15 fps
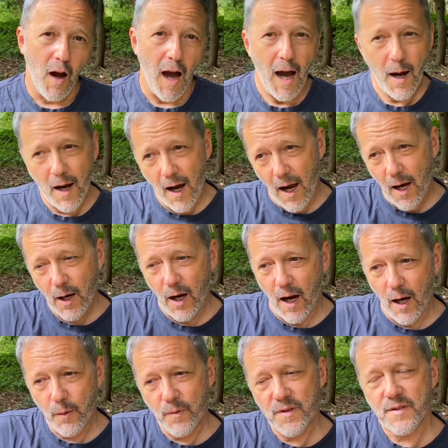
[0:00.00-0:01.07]

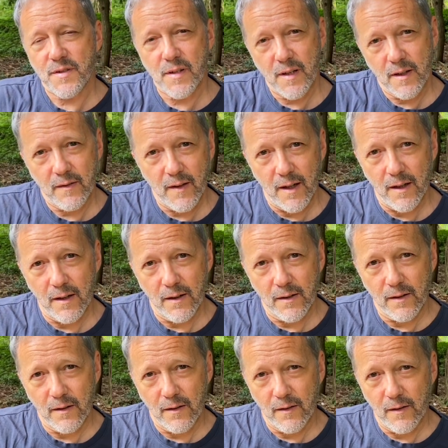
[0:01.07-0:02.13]
I was sitting there